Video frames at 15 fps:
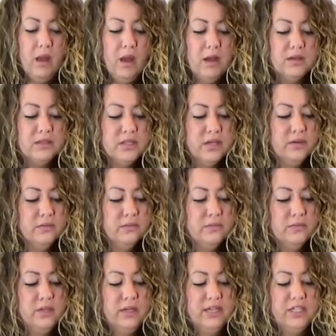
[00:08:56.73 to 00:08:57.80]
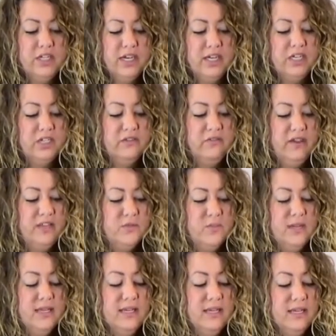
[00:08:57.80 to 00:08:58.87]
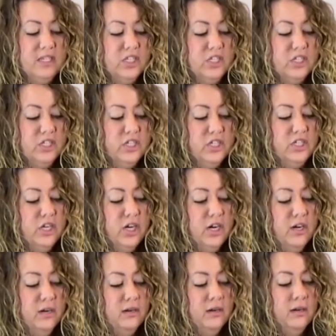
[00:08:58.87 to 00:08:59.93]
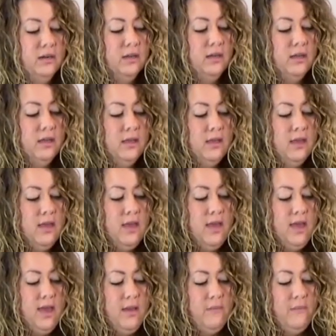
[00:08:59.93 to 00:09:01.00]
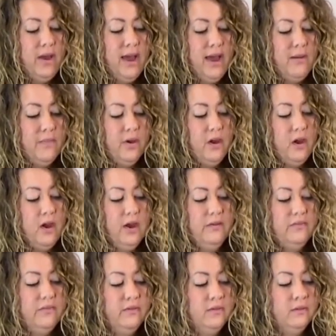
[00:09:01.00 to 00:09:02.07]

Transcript: Also, you can change the faceplate. It's just a turn and pop off.